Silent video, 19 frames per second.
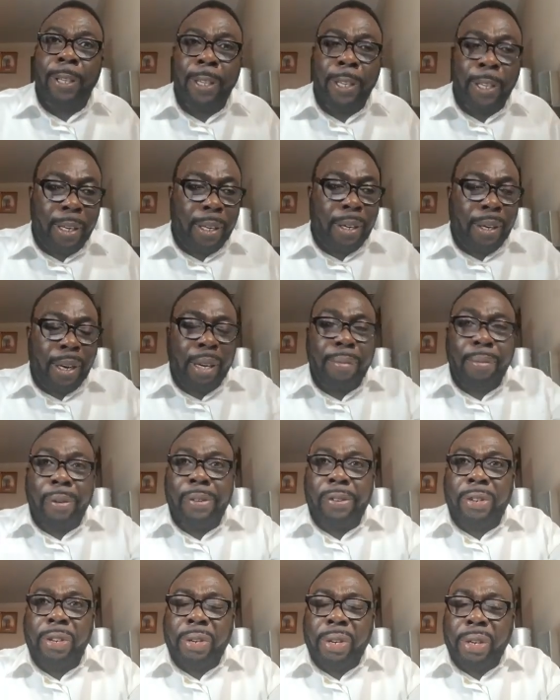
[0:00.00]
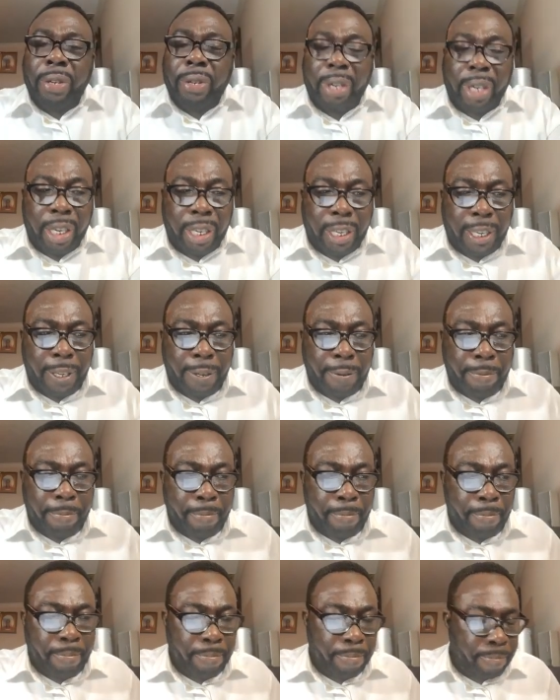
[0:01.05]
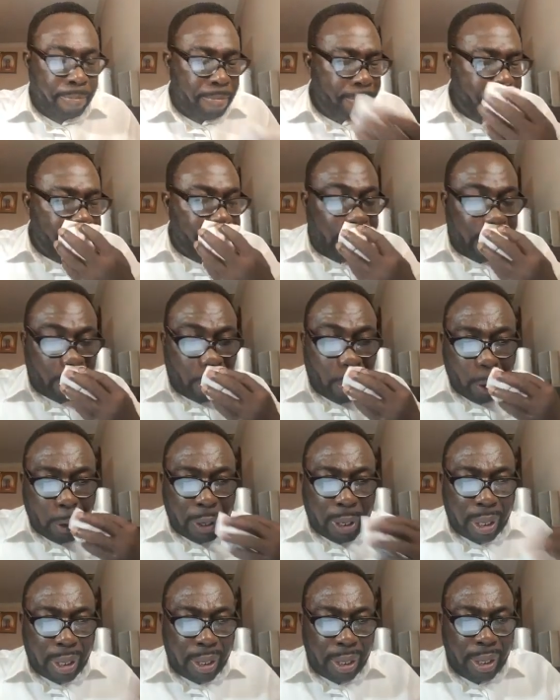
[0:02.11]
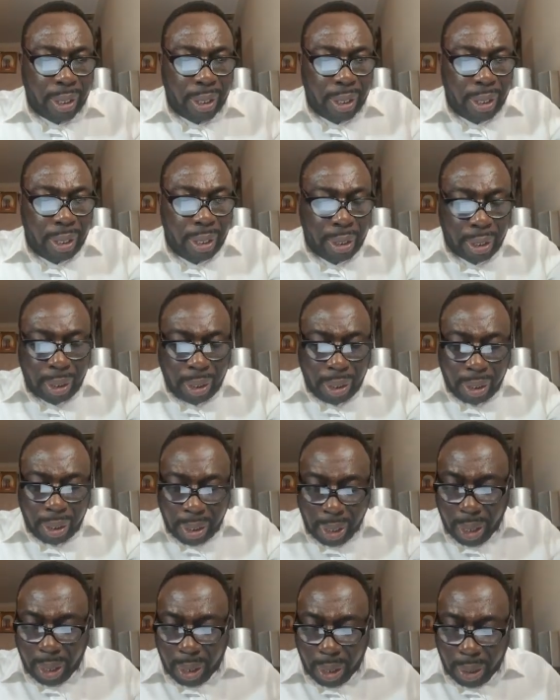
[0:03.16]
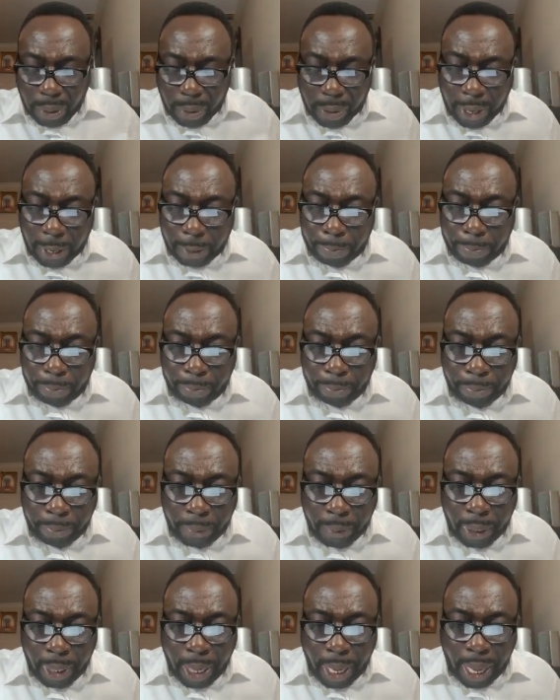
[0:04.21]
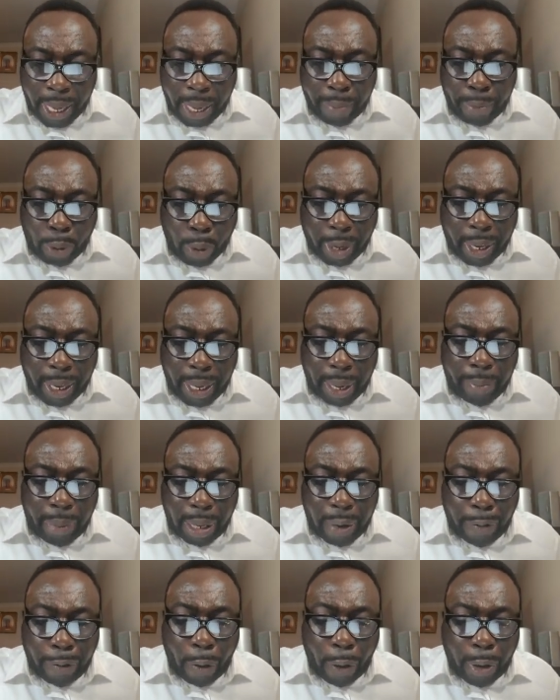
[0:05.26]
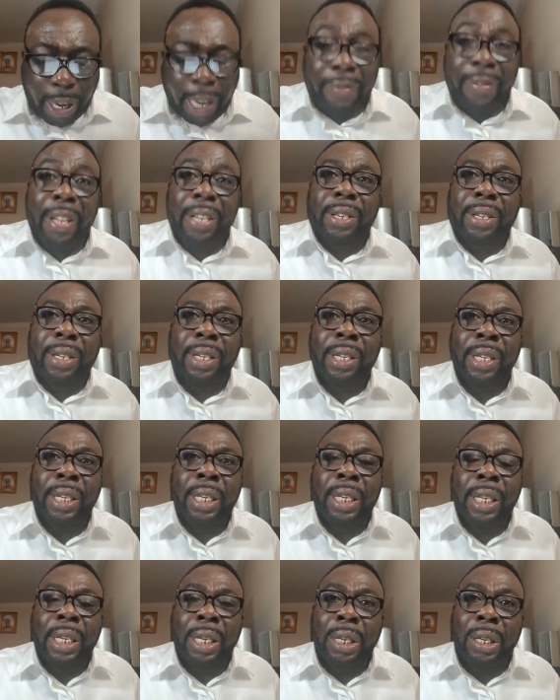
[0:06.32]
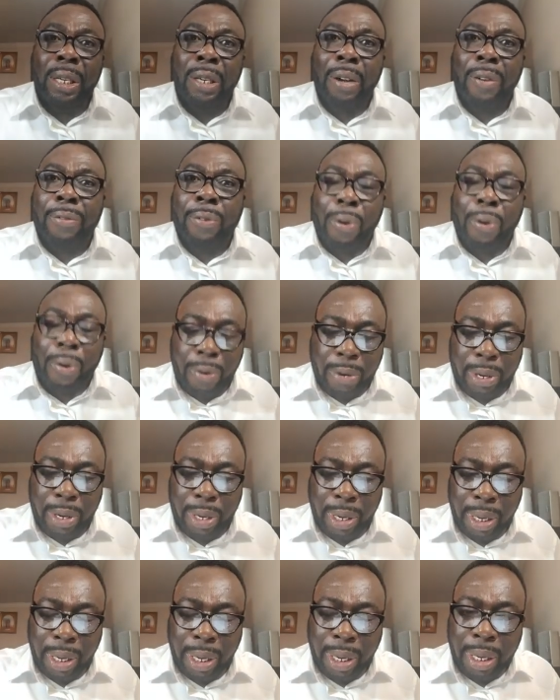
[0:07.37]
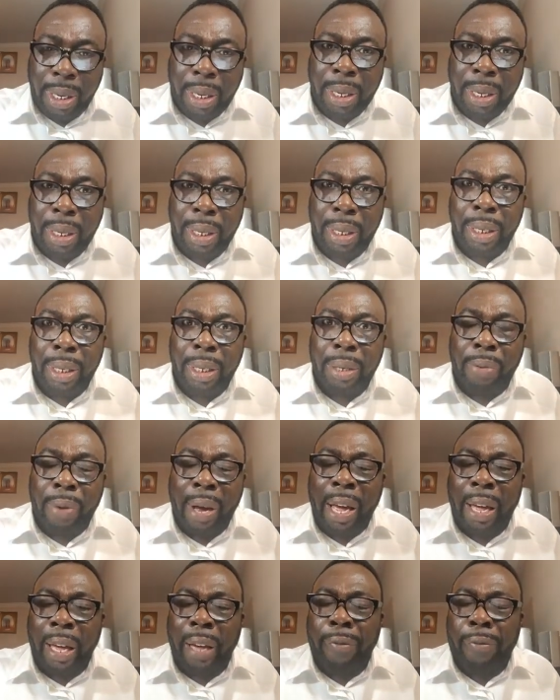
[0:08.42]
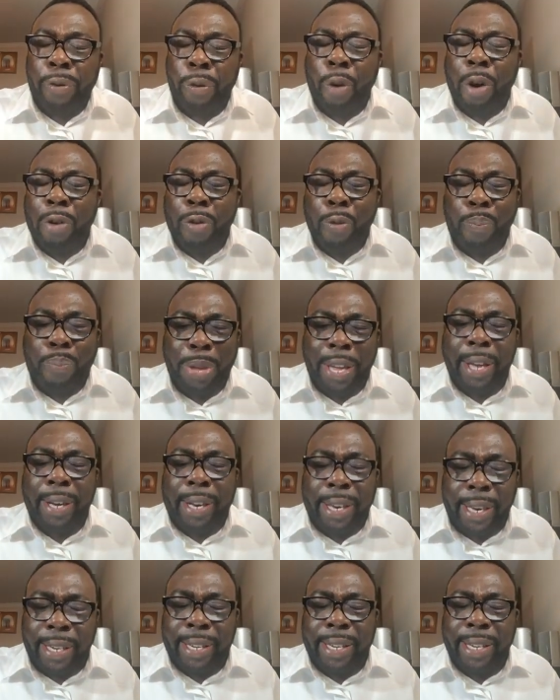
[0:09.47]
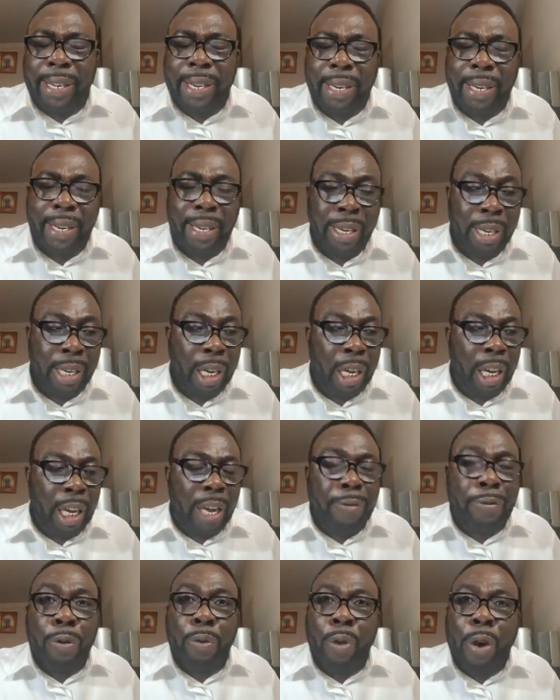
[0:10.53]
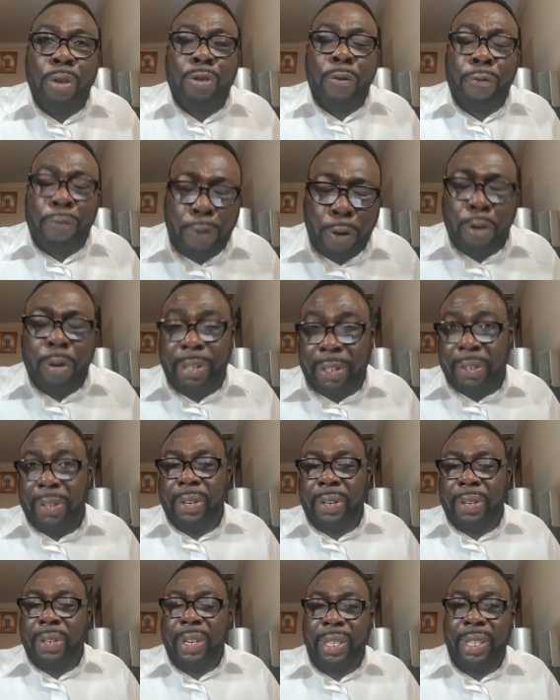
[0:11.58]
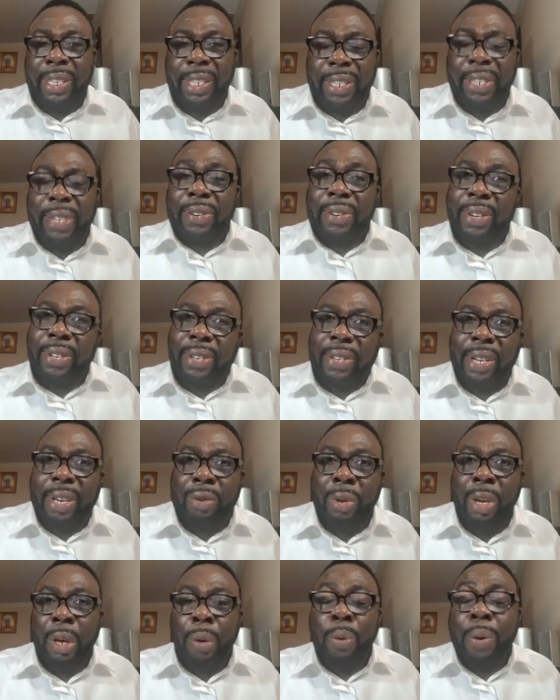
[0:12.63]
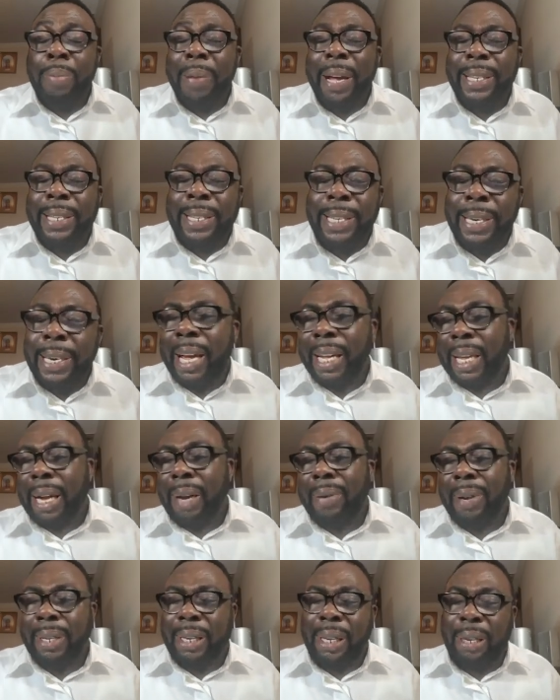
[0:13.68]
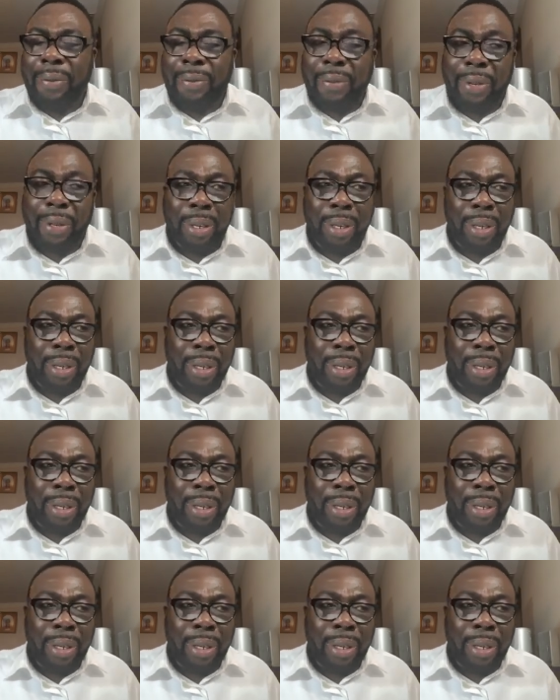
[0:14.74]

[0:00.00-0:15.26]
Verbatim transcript: In the name of Jesus Christ. May God. Hallelujah. I am talking about the forgiveness of God. Well, if you want to be a Christian, if you want to follow Jesus, Jesus said we must deny ourselves.